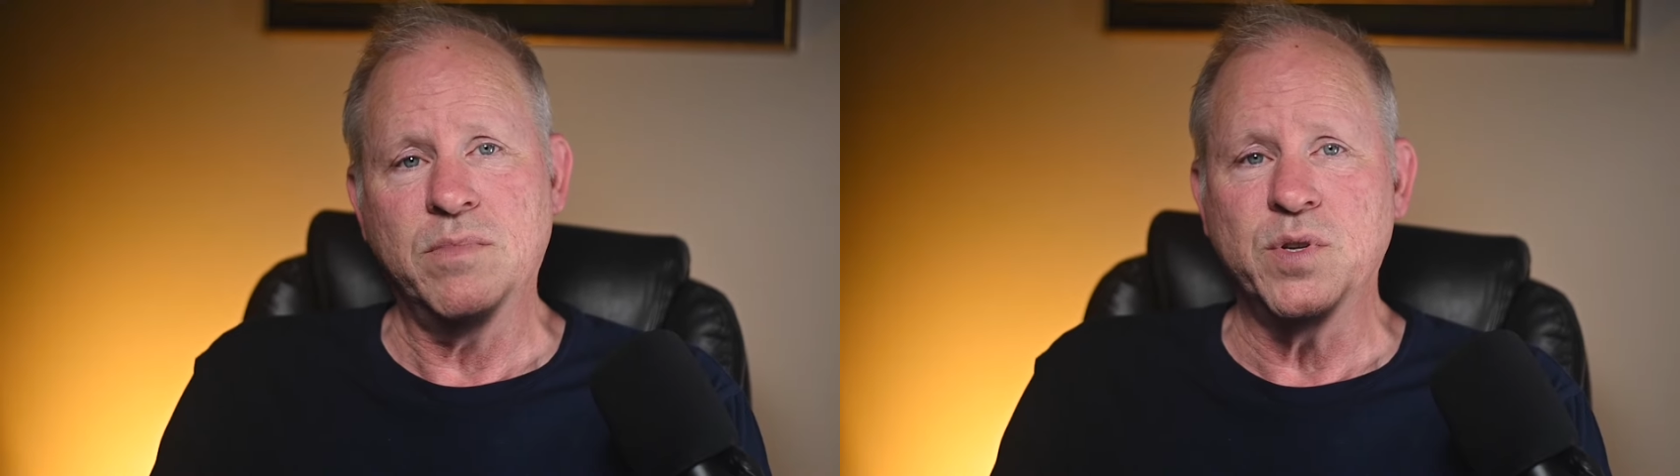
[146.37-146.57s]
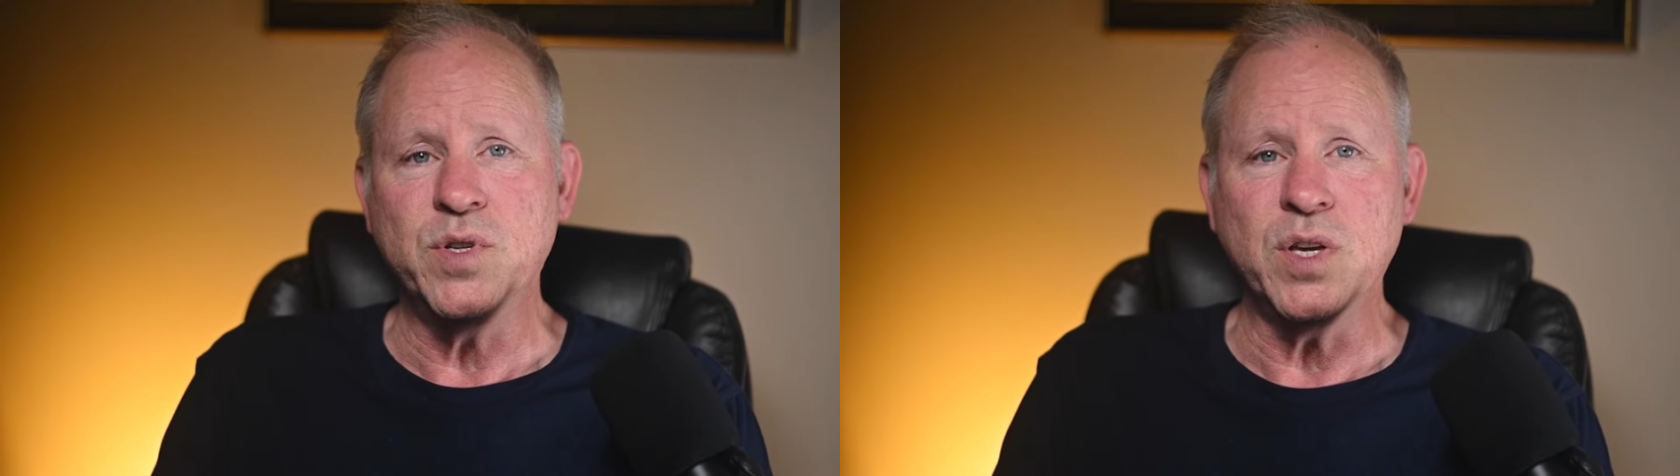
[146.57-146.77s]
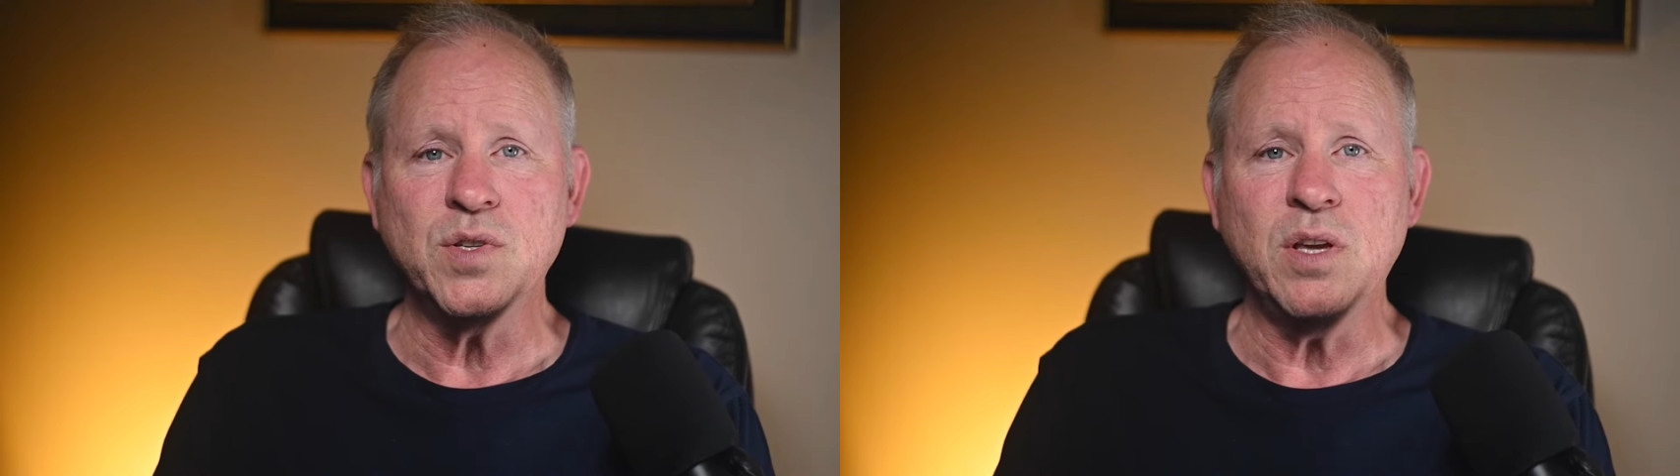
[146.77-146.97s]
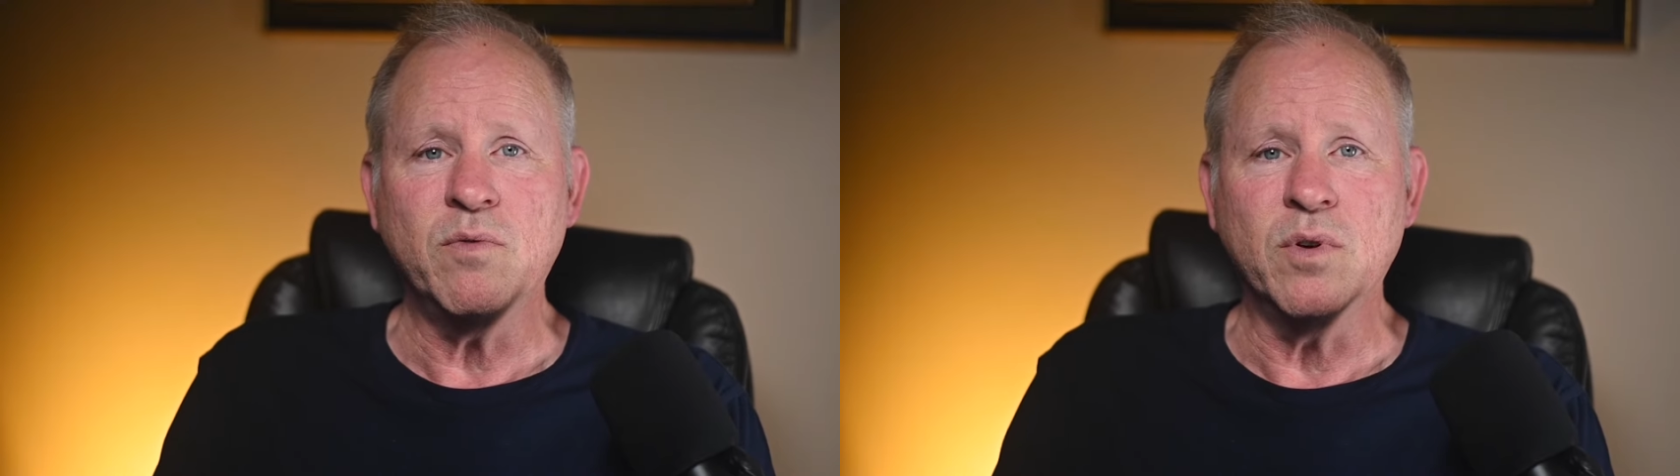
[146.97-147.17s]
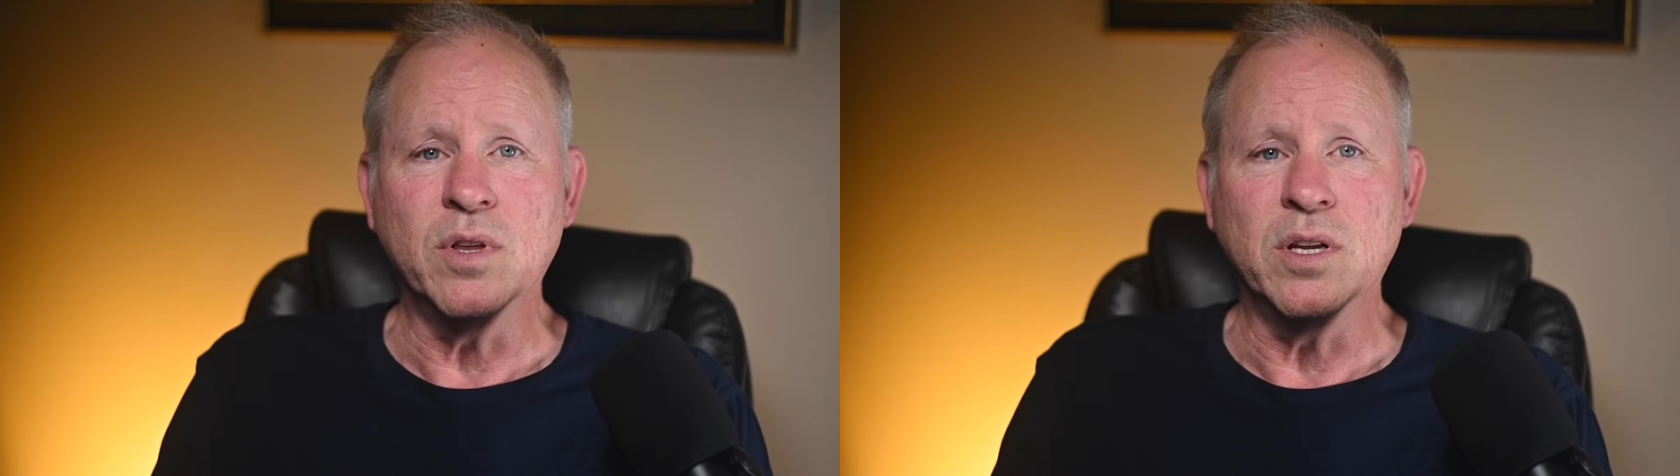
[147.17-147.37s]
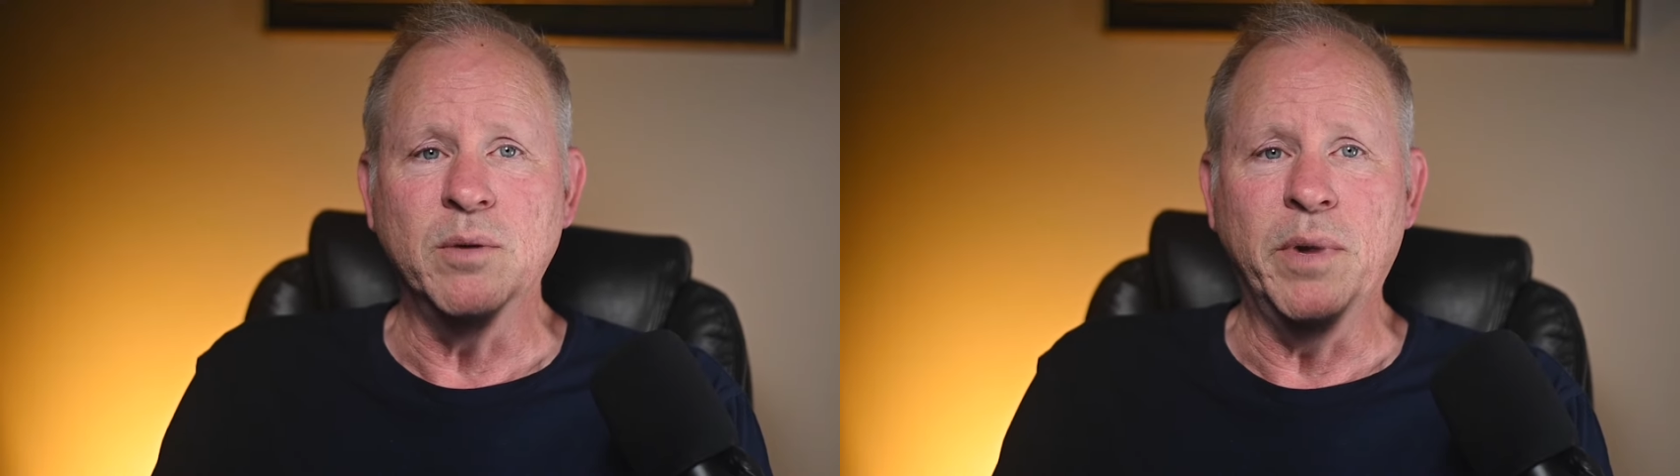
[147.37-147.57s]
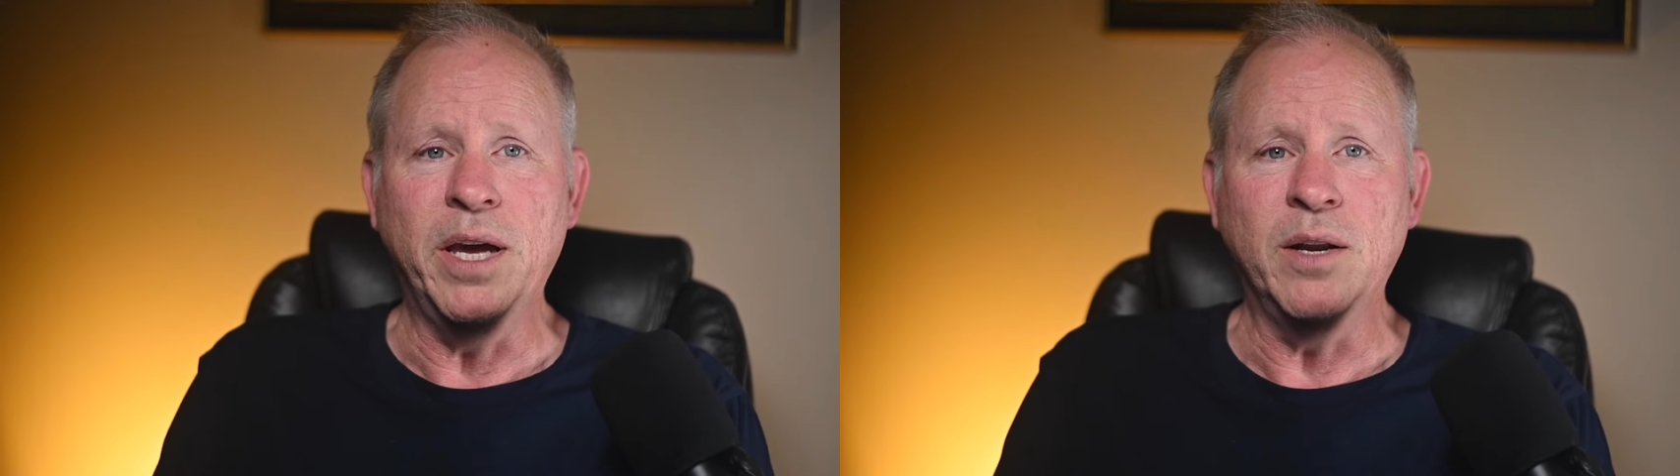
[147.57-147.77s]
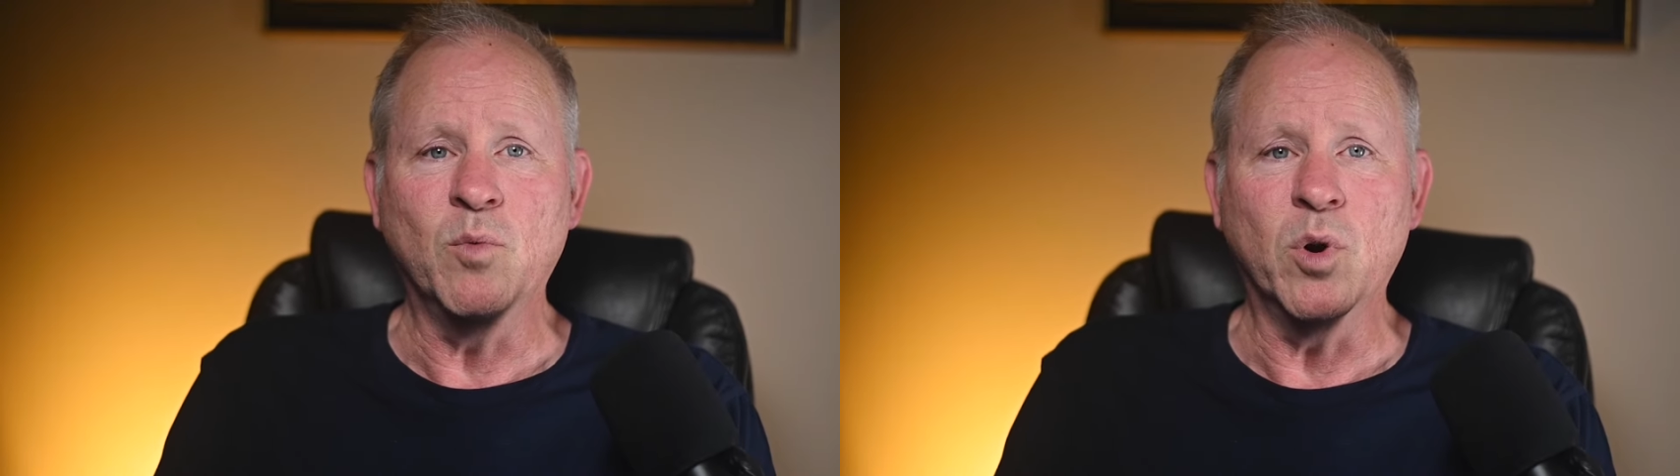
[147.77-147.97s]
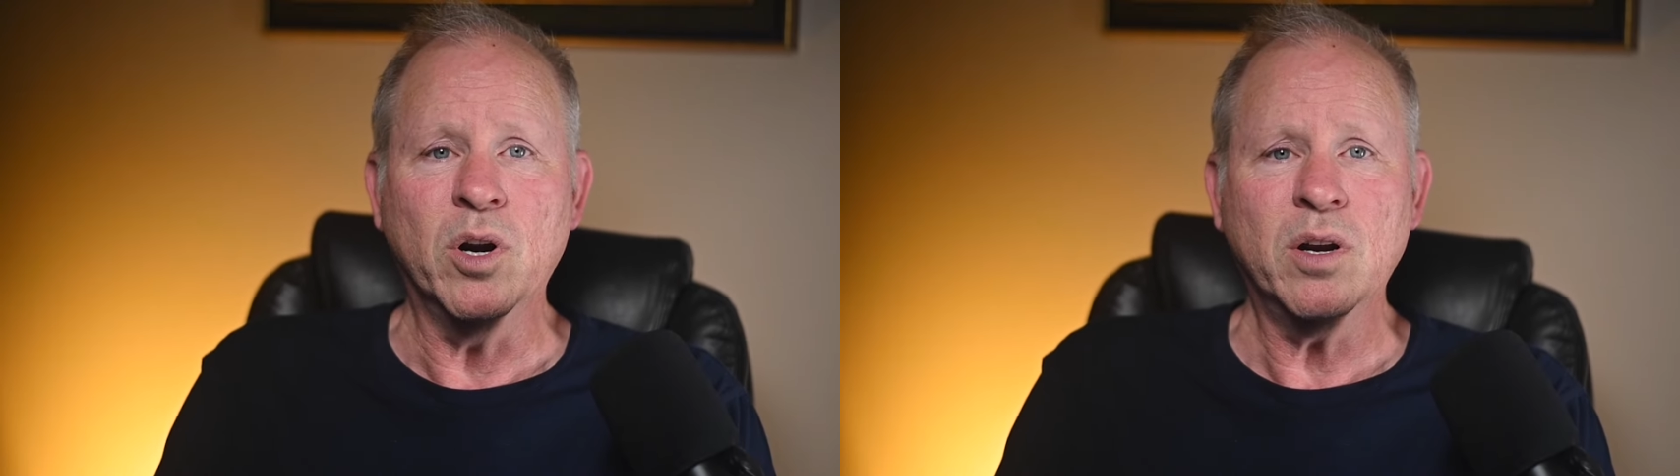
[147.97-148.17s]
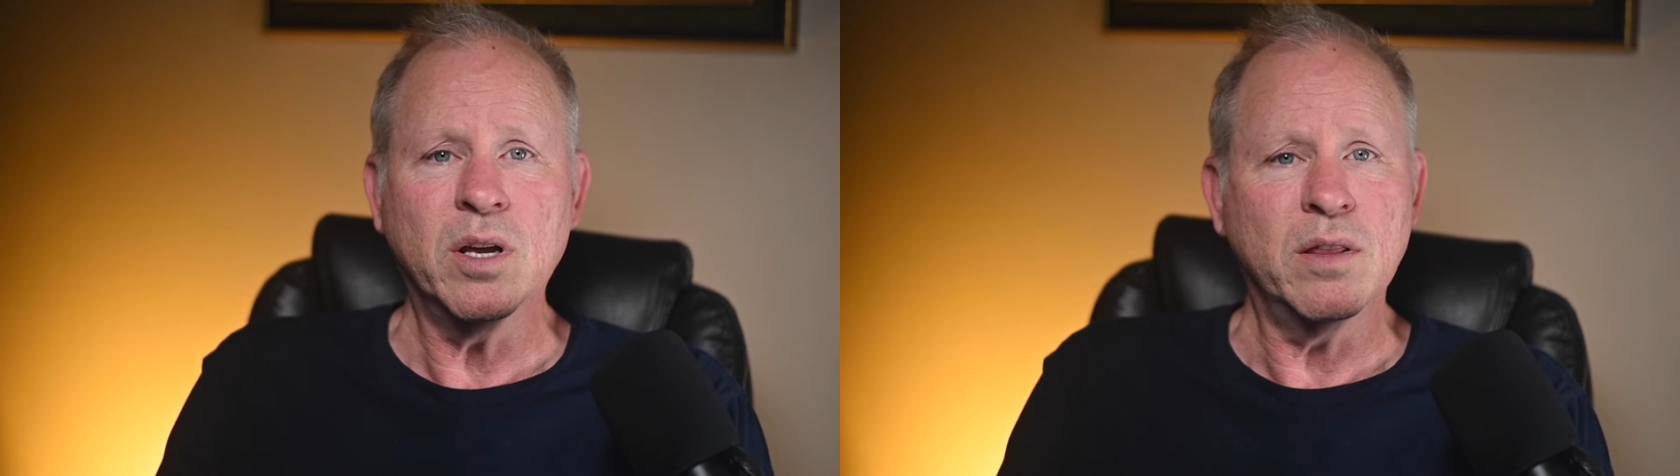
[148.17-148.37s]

$60 for the DeMan work.